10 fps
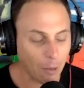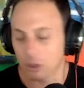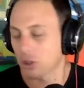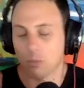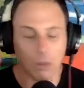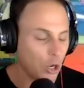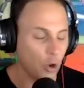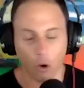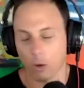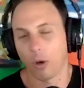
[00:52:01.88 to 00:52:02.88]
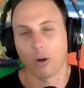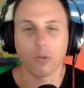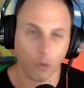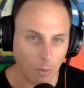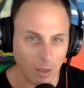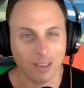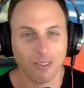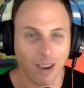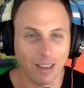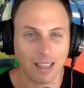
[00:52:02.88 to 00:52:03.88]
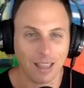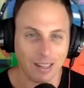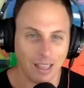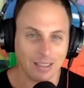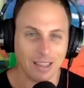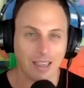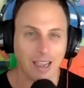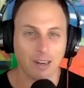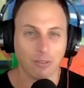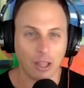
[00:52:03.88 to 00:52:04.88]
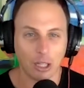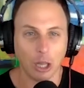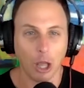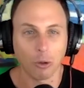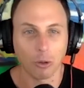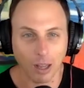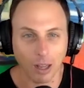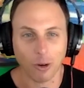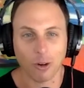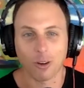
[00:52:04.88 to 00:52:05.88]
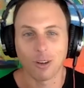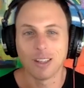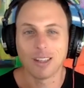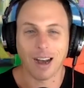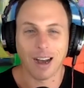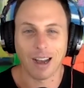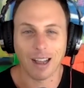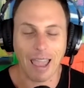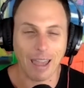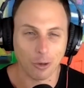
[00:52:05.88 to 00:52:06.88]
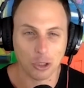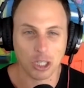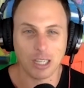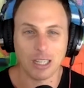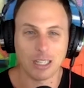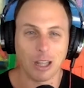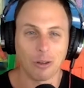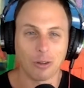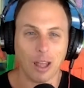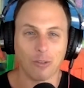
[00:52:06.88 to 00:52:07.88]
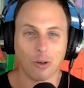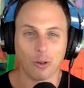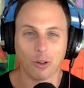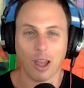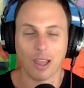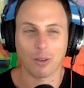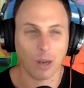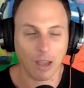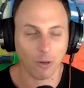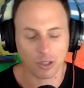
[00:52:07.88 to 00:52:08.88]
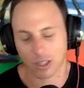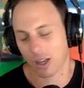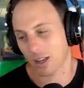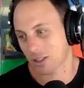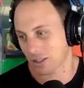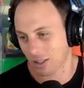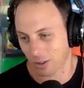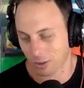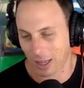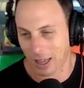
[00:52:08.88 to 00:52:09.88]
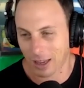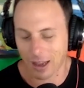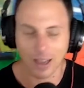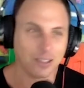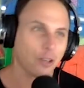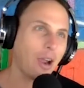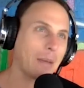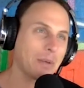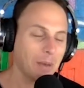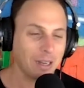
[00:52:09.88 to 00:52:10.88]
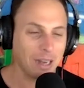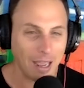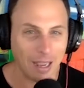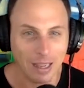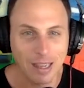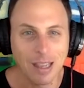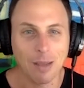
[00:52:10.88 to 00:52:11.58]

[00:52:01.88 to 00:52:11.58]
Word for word: that would have just been normal for me, right? That like, that kind of like low level uh, energy, low level, like whatever. It's like, oh, it's just another day. Ah, oh, it's a crappy Monday.